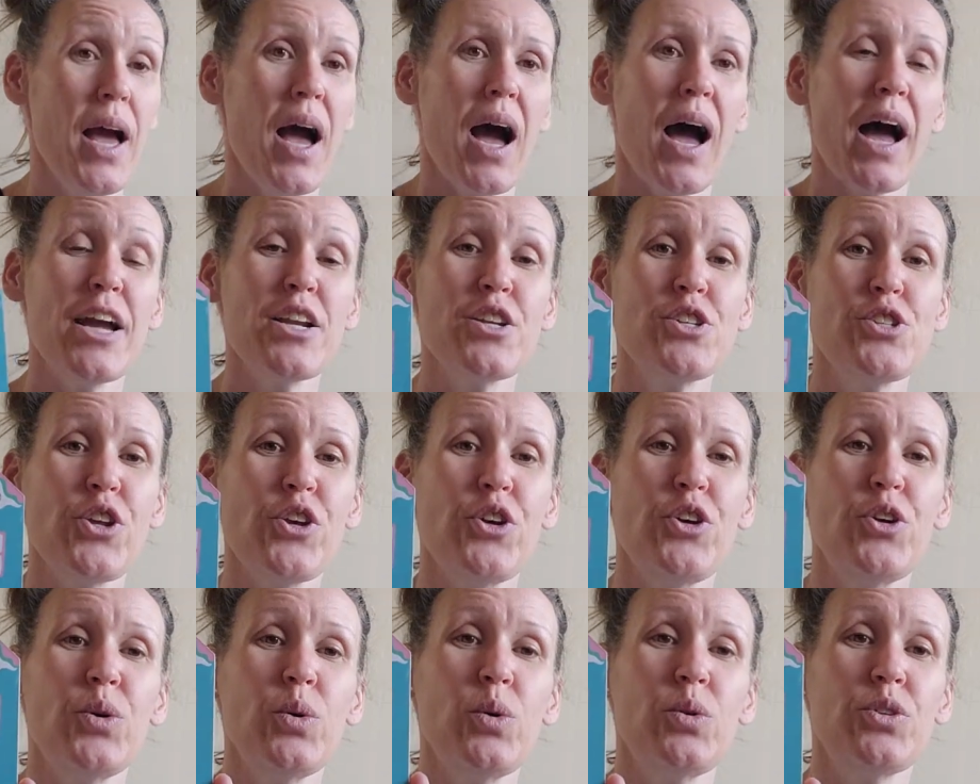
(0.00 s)
I
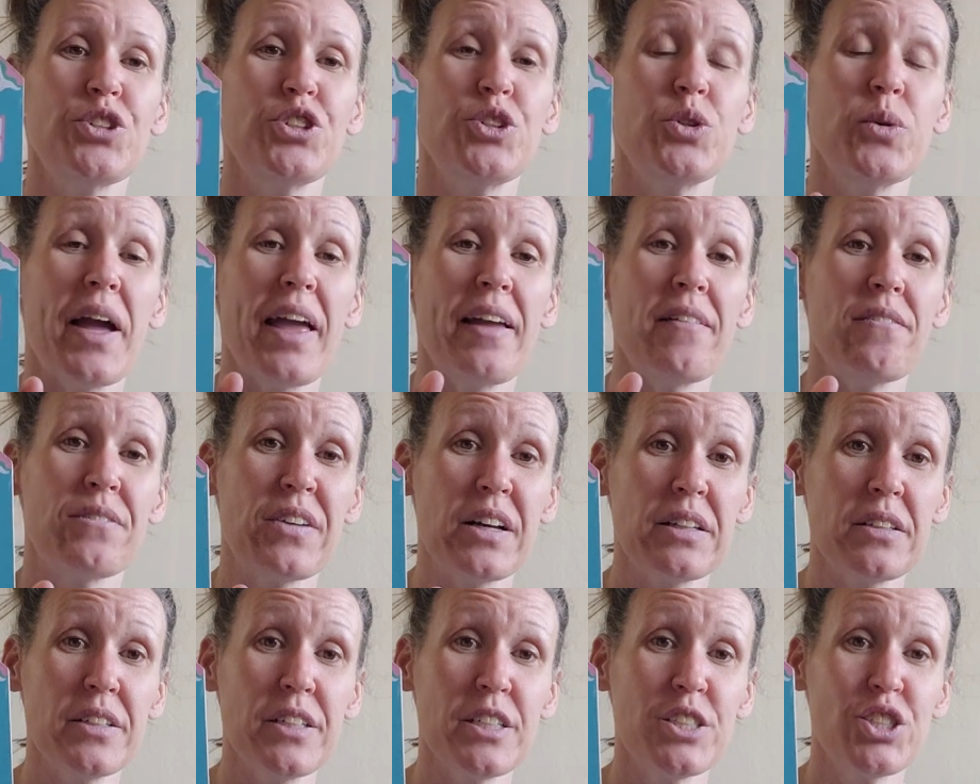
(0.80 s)
do do a
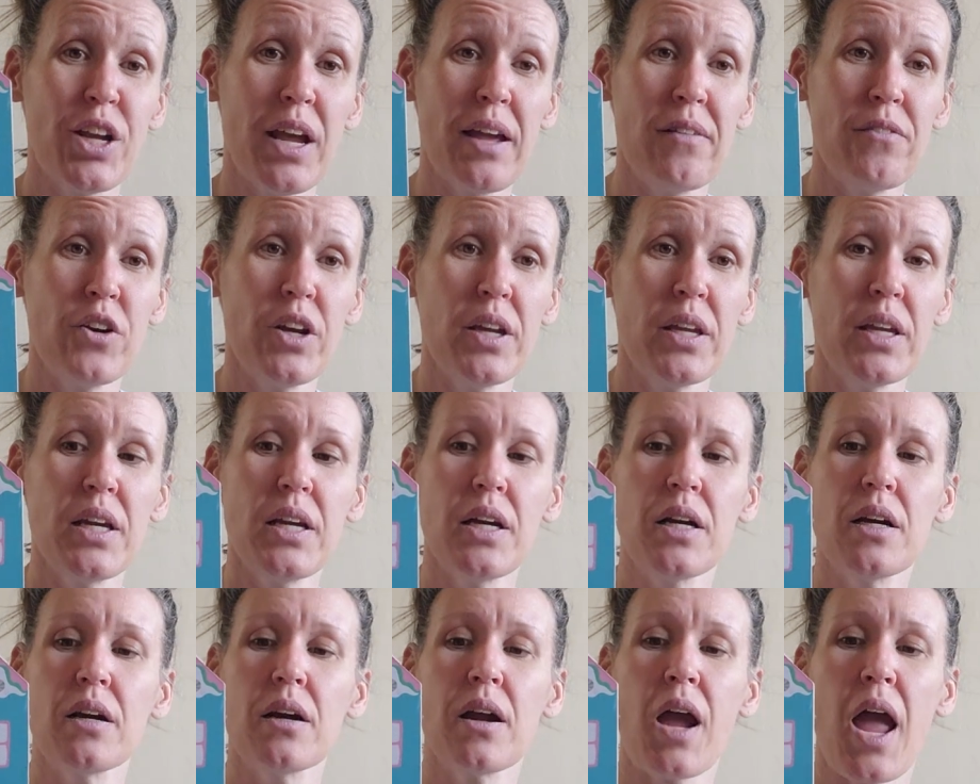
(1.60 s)
village every
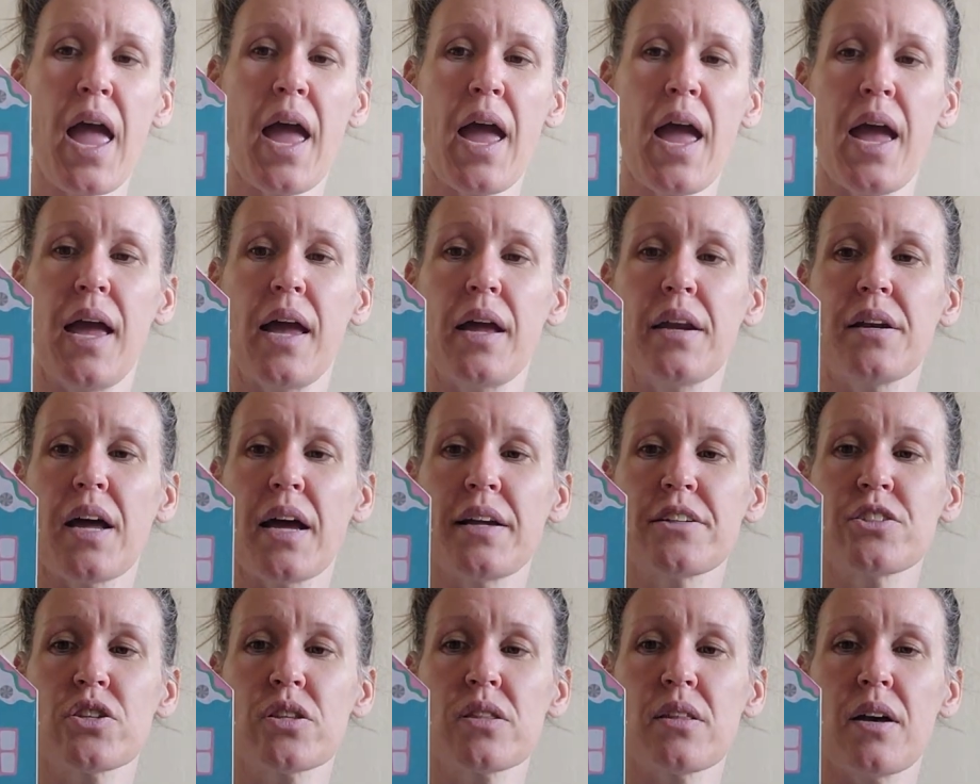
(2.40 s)
year, and I
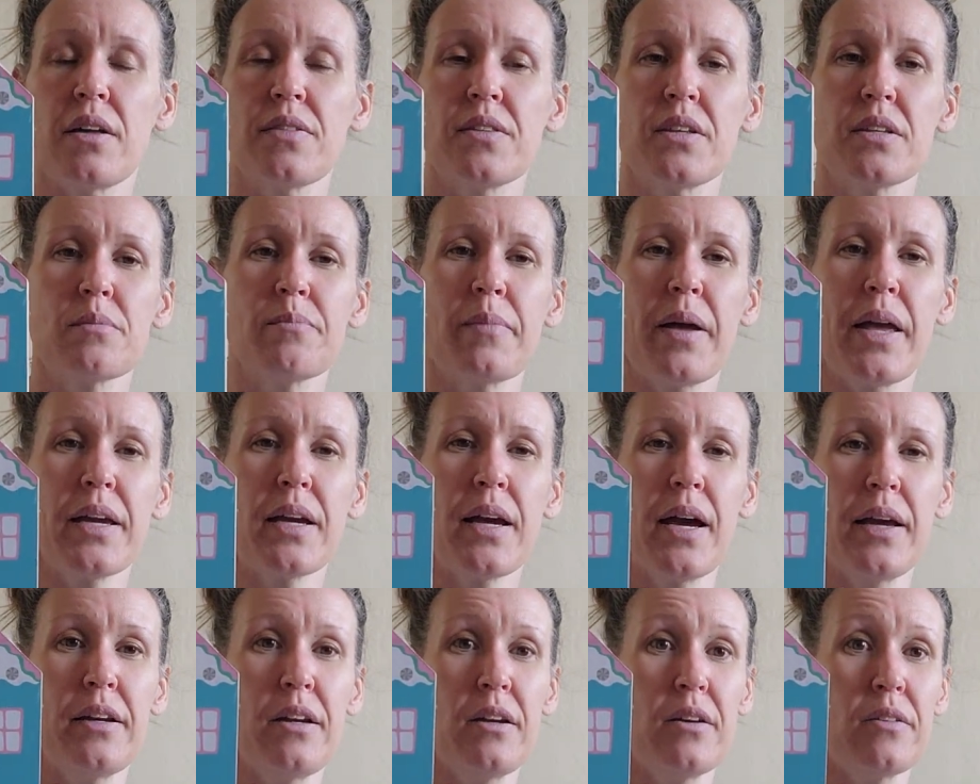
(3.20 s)
just thought this might
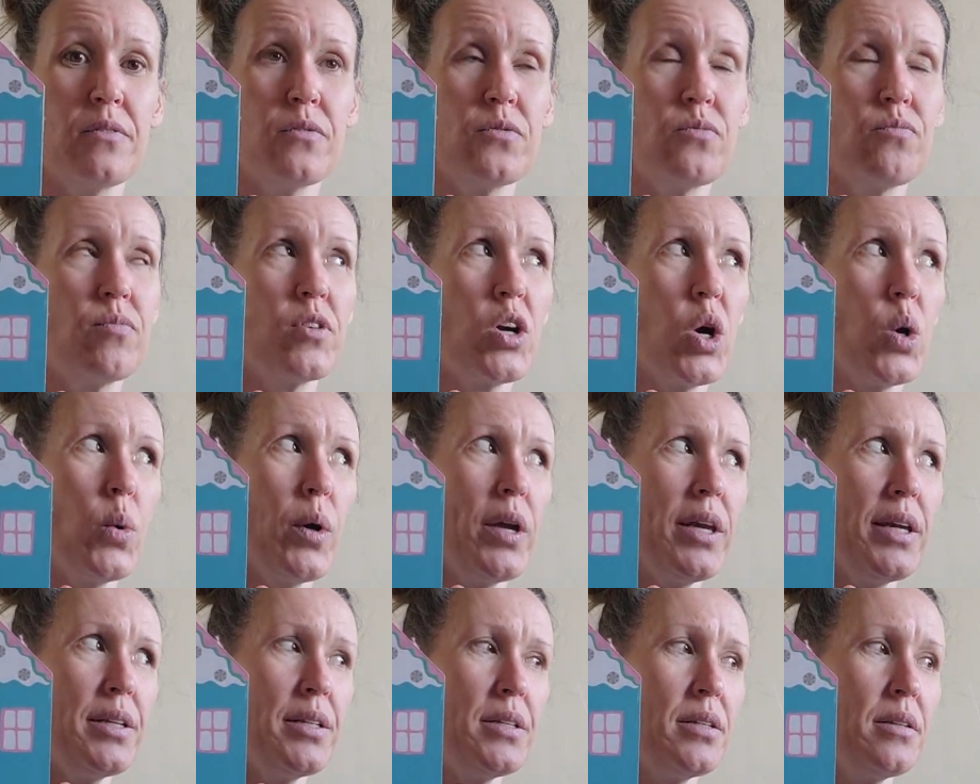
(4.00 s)
kind of go
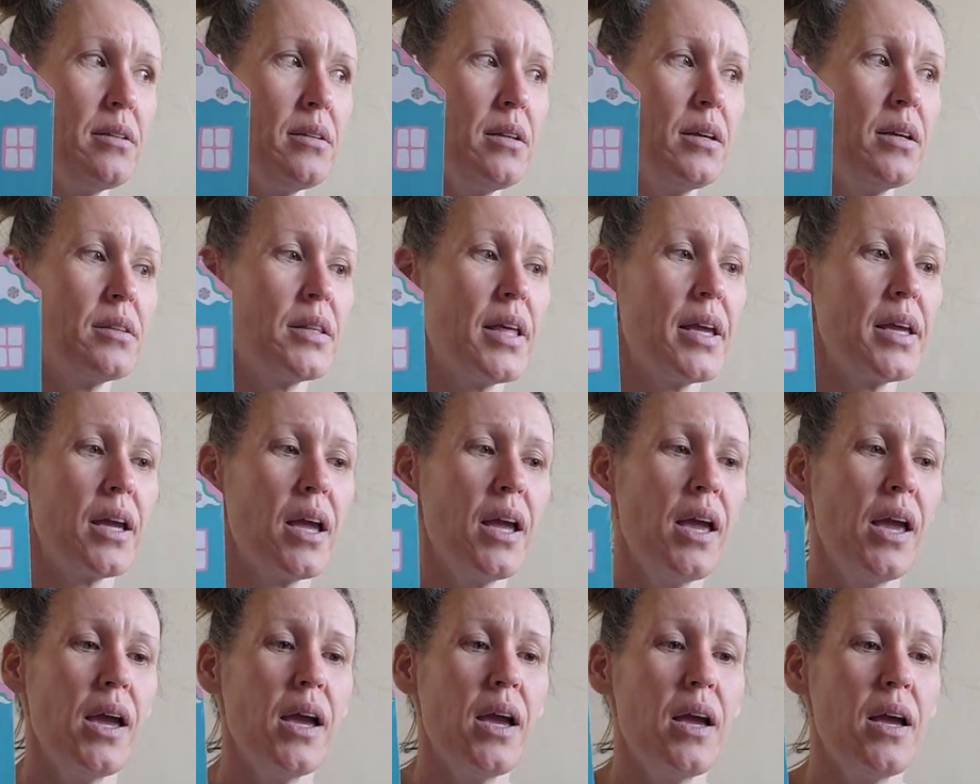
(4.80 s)
in like
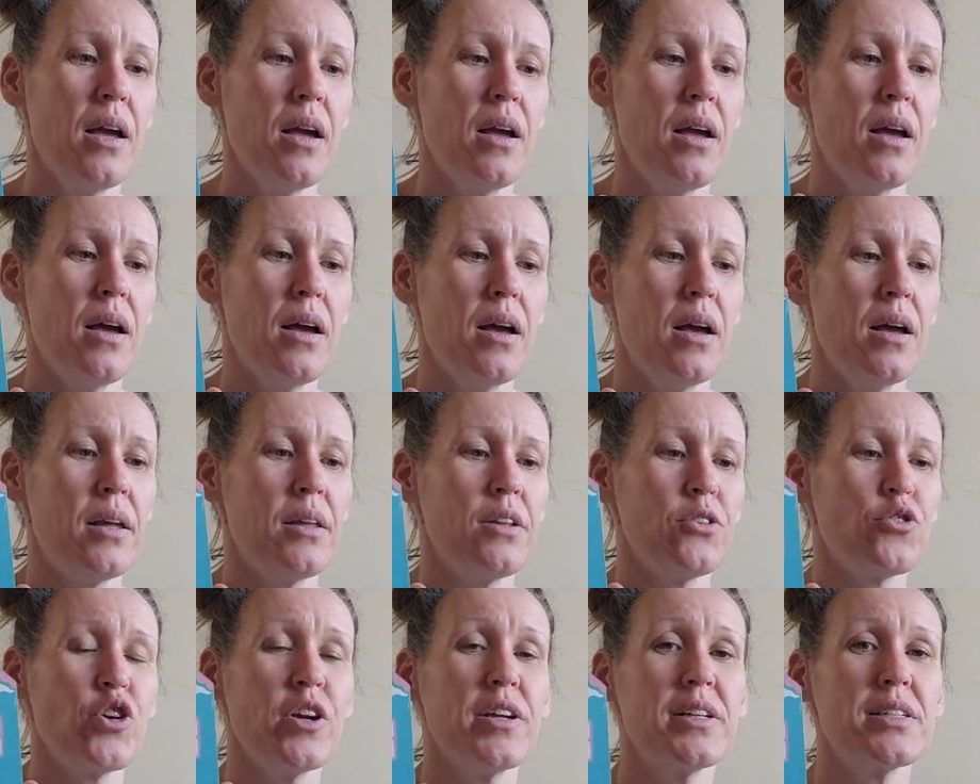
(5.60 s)

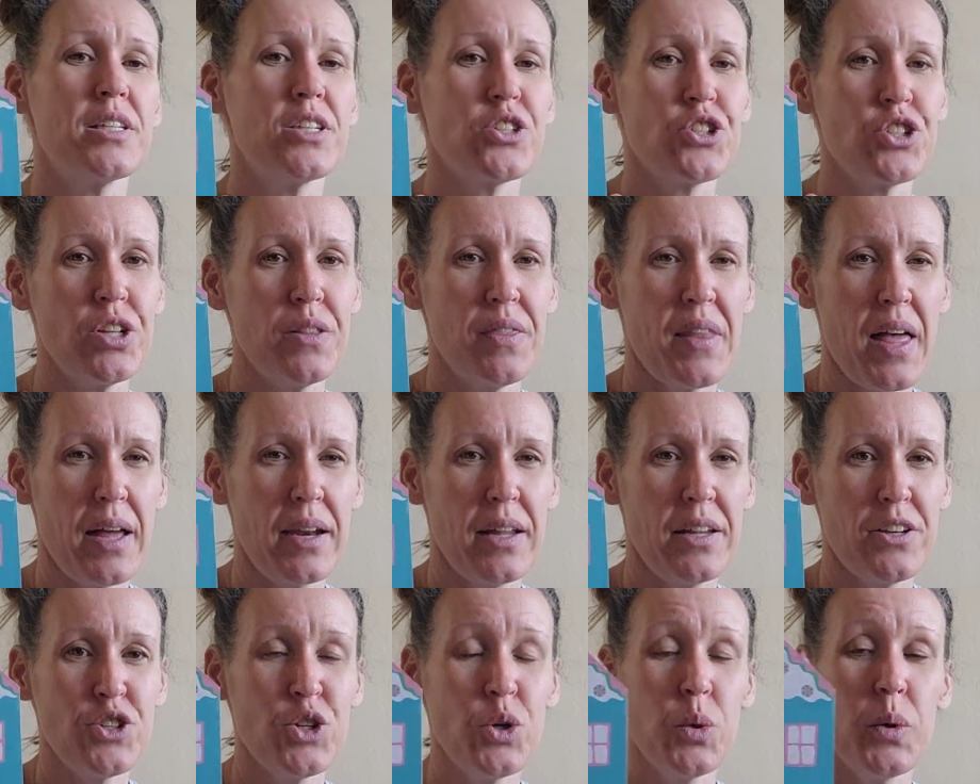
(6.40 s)
transition that
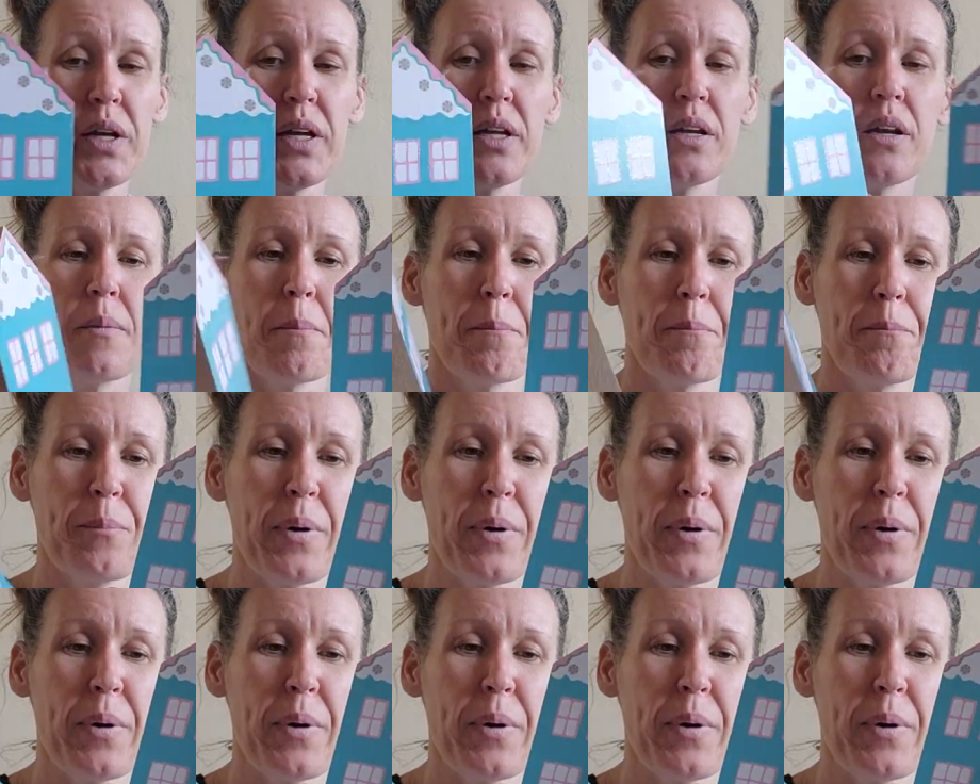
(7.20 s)
into it.